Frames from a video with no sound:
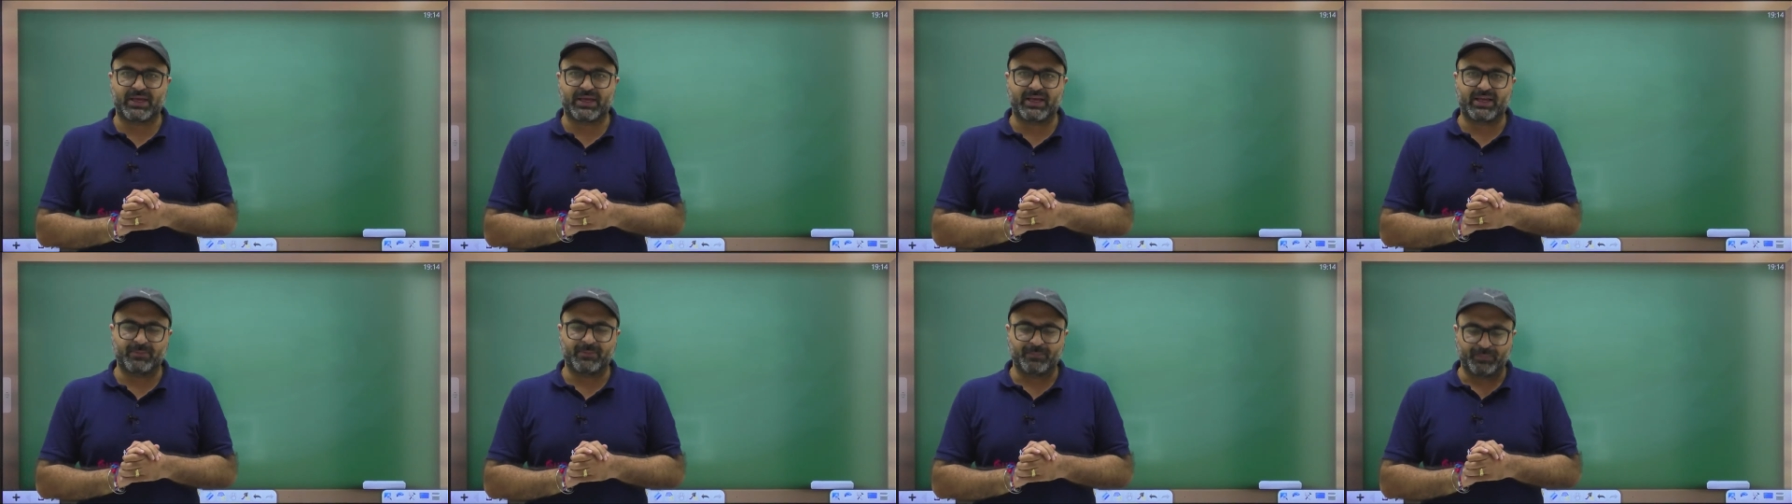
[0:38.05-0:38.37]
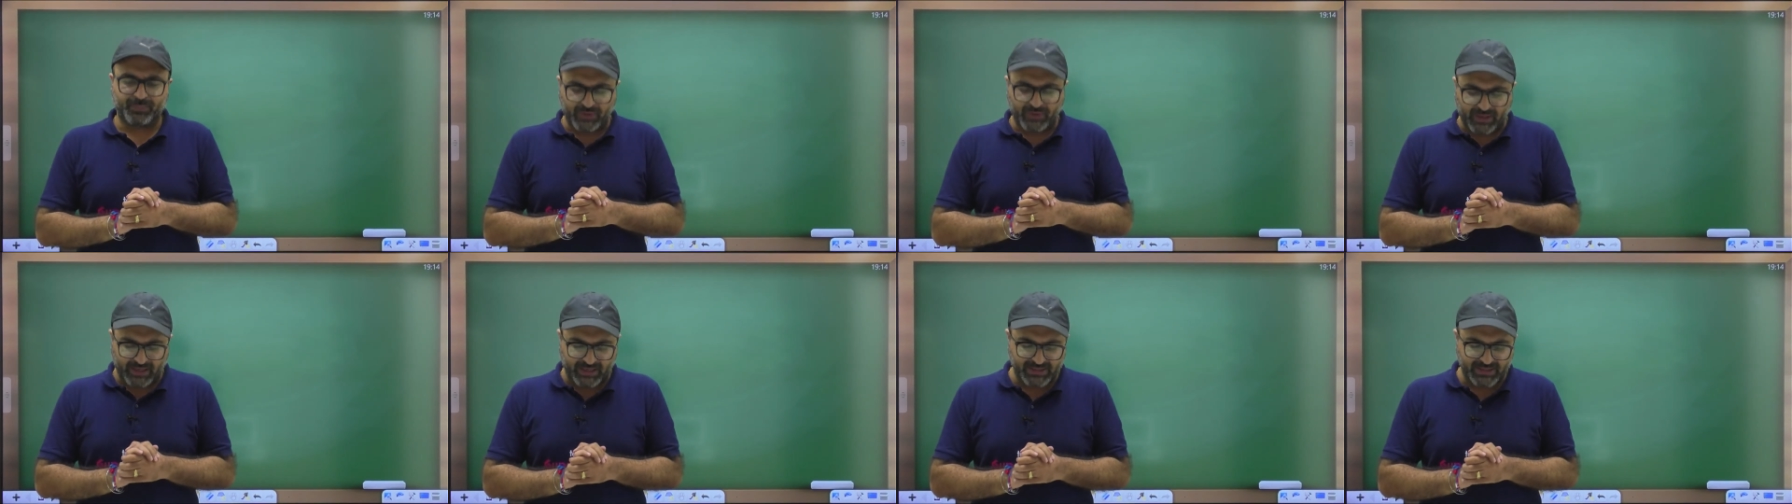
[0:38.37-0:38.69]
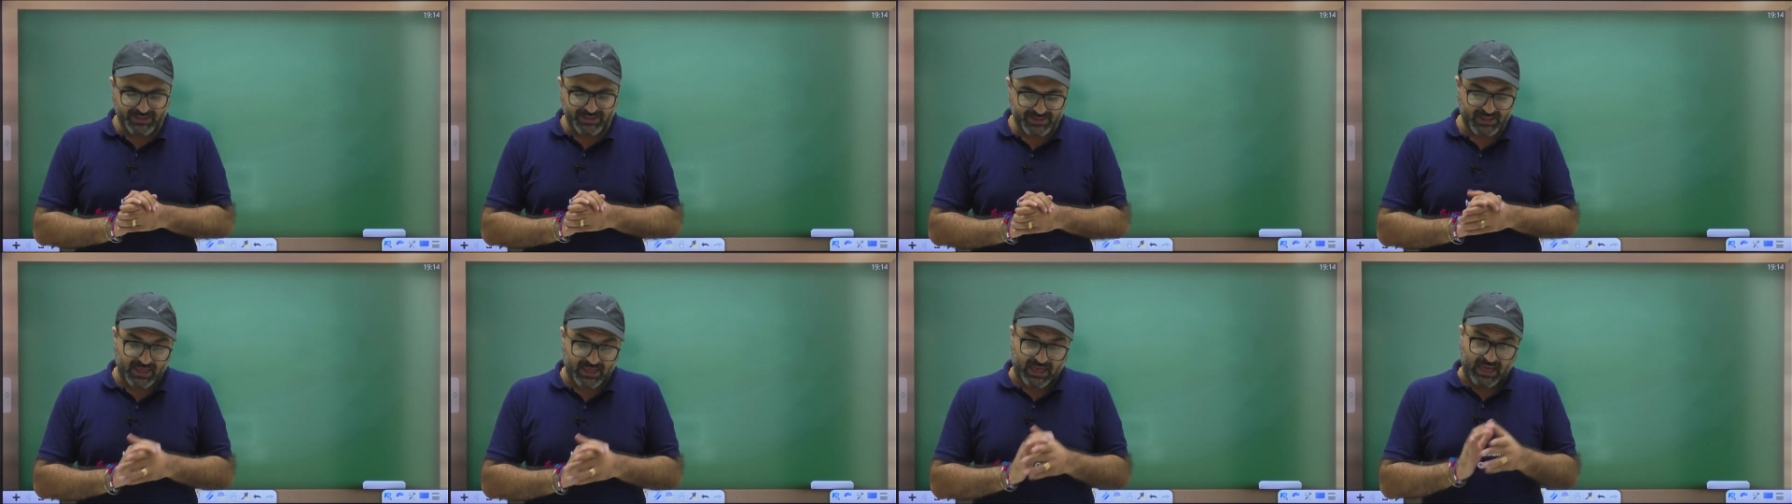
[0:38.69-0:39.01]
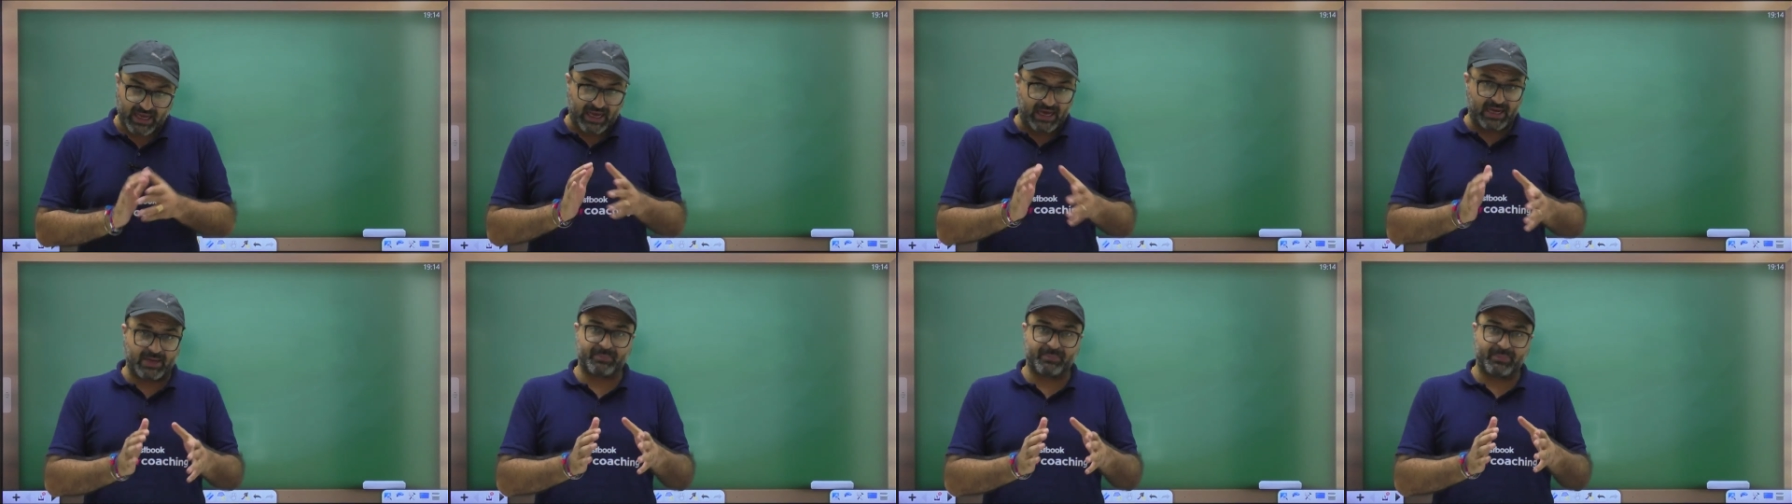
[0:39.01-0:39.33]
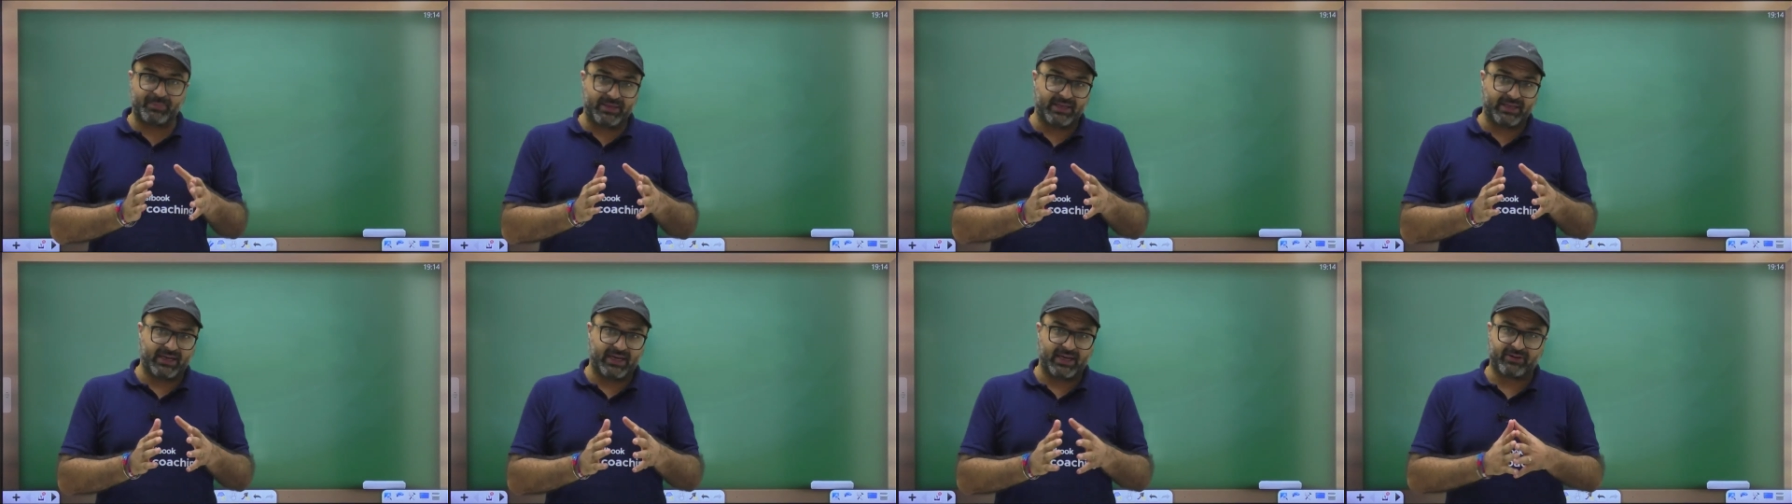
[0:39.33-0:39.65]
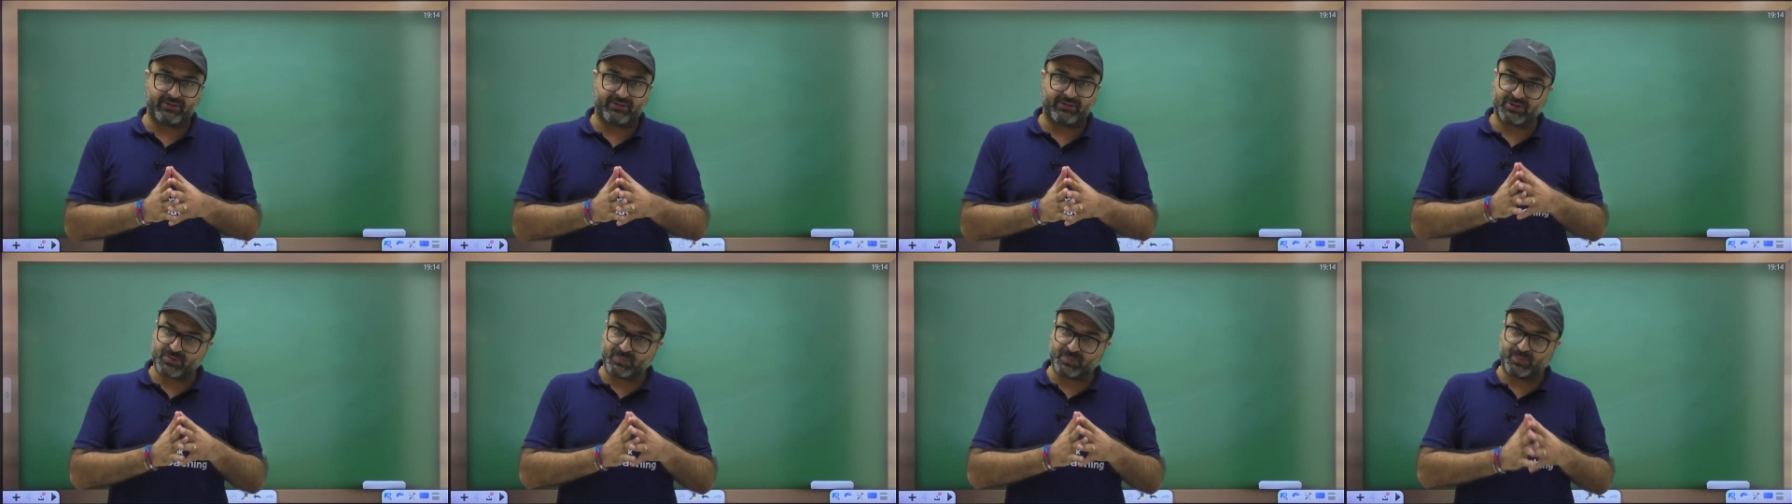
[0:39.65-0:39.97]
is RBI
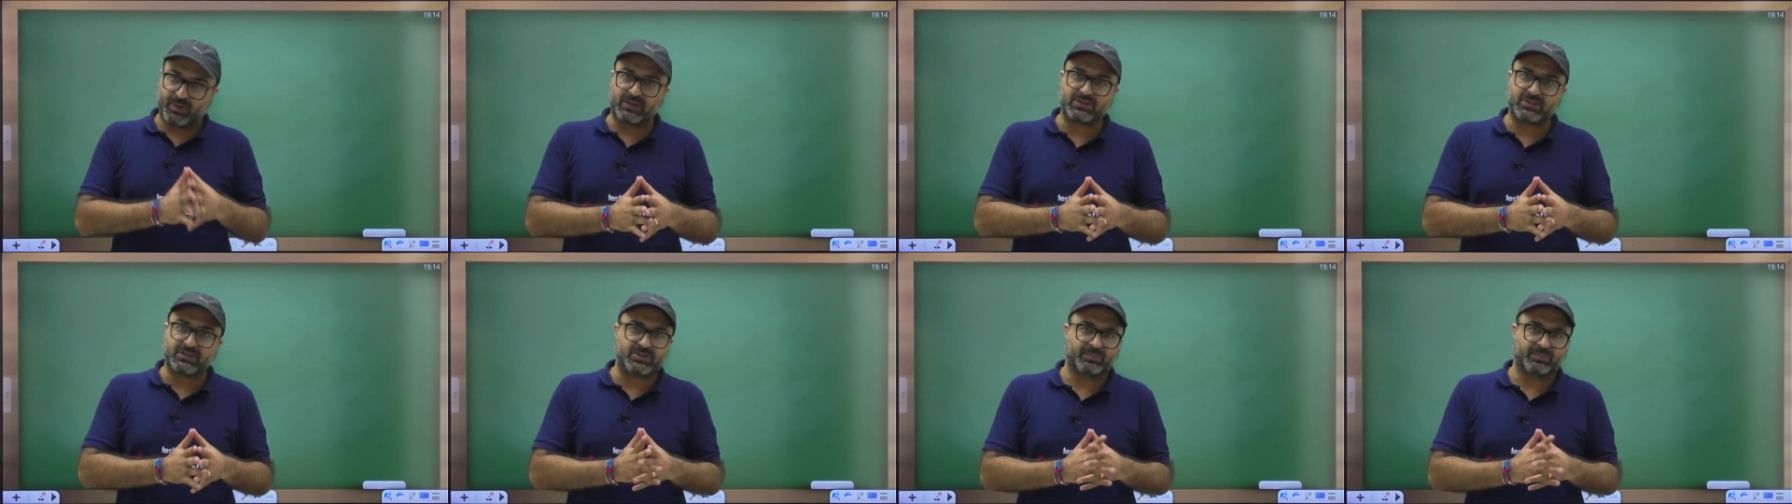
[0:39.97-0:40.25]
responsible